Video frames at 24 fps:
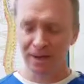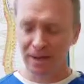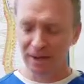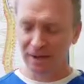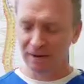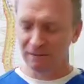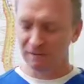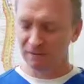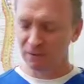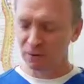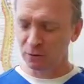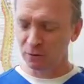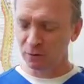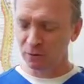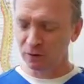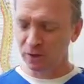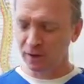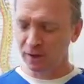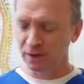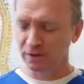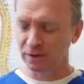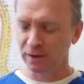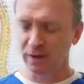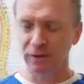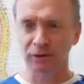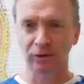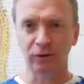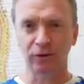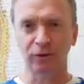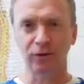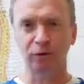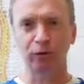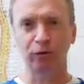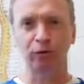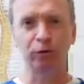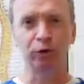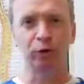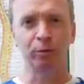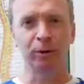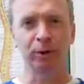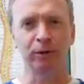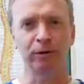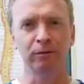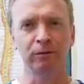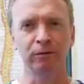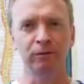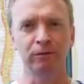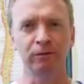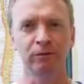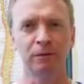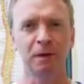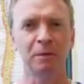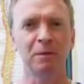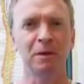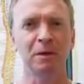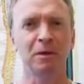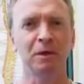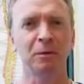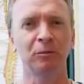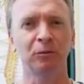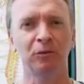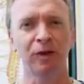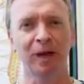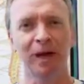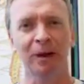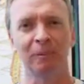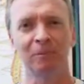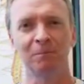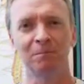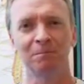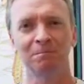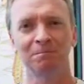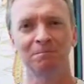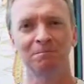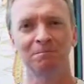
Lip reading: If you think that this is stupid, give me a thumbs down.